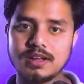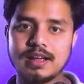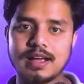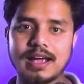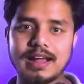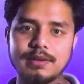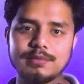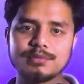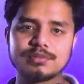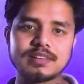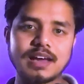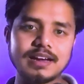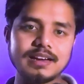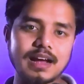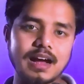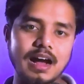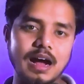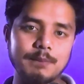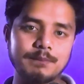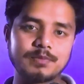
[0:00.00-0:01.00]
And if you sign
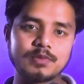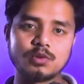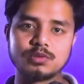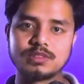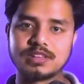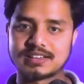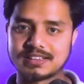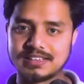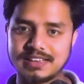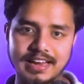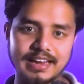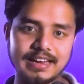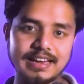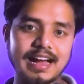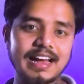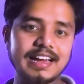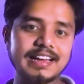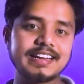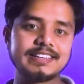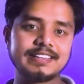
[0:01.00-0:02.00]
up through that link,
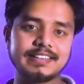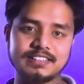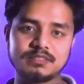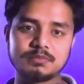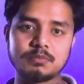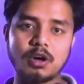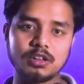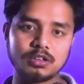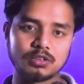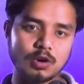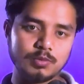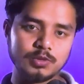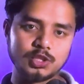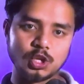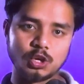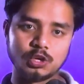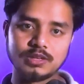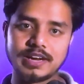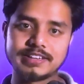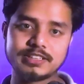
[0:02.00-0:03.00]
I get a small
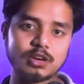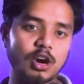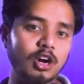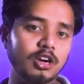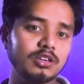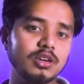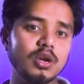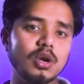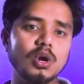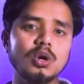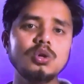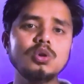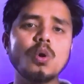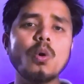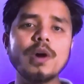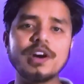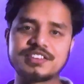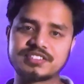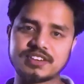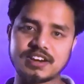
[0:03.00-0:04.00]
commission at on
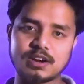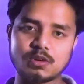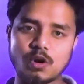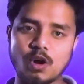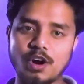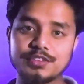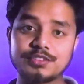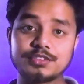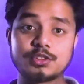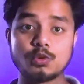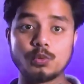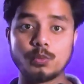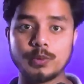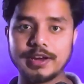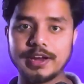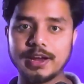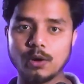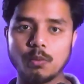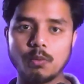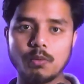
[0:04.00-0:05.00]
no extra cost to
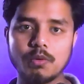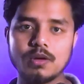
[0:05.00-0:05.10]
you.